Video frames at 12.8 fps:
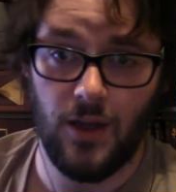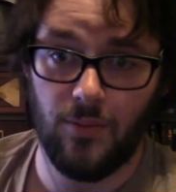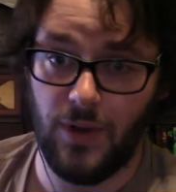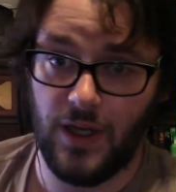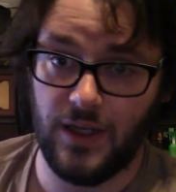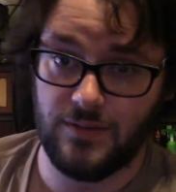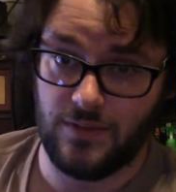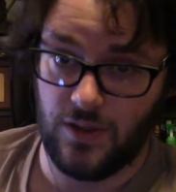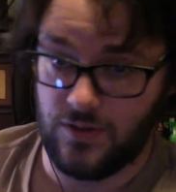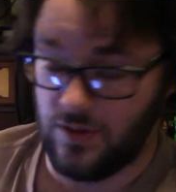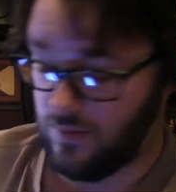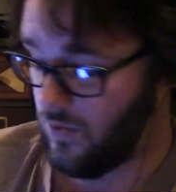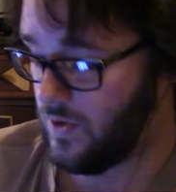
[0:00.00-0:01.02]
But
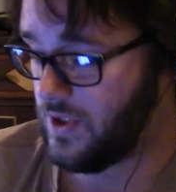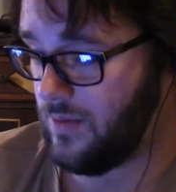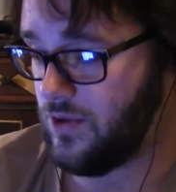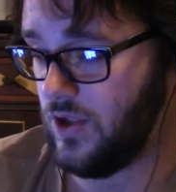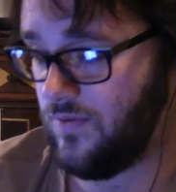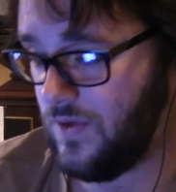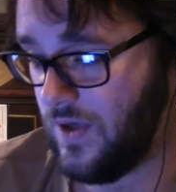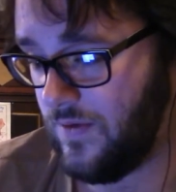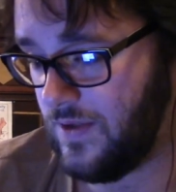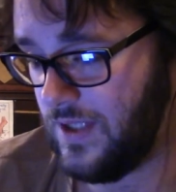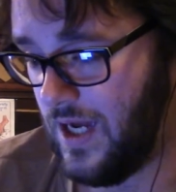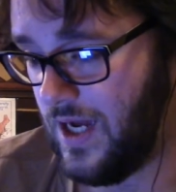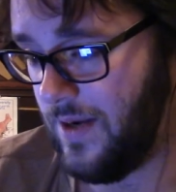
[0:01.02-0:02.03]
those are more subjects for another
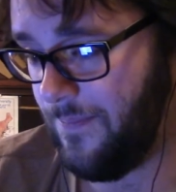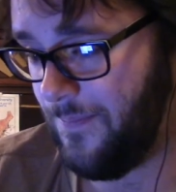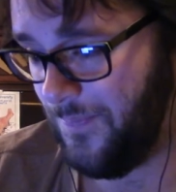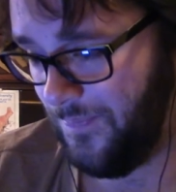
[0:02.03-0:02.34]
time.